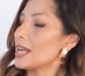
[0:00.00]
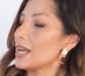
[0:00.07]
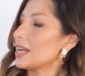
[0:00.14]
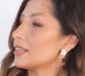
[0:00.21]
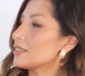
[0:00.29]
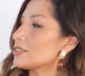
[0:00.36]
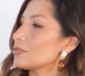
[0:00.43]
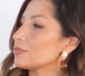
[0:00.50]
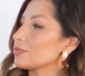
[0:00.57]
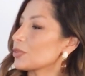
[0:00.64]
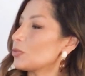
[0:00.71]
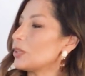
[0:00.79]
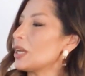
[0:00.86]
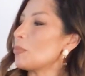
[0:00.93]
And
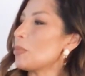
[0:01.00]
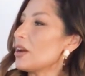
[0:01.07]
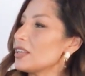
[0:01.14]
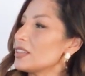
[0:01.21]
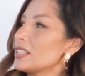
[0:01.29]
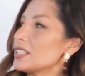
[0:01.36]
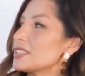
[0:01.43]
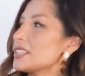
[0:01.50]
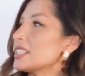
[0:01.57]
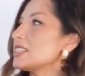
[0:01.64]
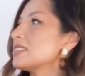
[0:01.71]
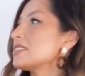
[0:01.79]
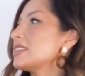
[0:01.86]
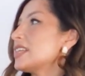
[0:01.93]
when I buy things like
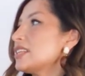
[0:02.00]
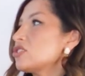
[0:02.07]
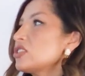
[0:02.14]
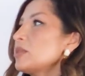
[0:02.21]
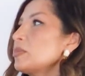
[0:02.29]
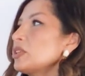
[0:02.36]
this at H&M,